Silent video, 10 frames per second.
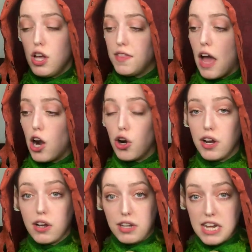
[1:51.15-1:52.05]
that
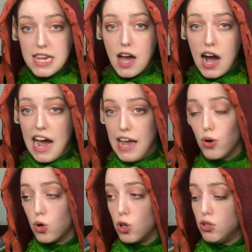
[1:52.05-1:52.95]
are knee-high
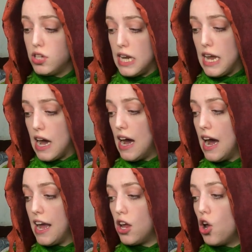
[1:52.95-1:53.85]
or close to
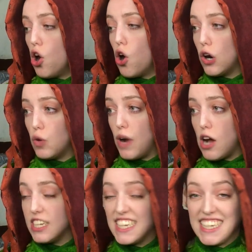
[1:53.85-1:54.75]
knee-high are
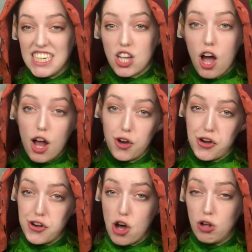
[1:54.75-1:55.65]
around
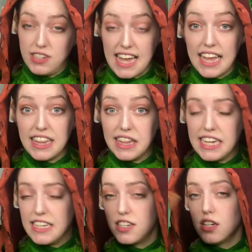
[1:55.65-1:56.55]
$600 at
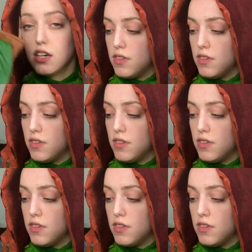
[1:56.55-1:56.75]
least.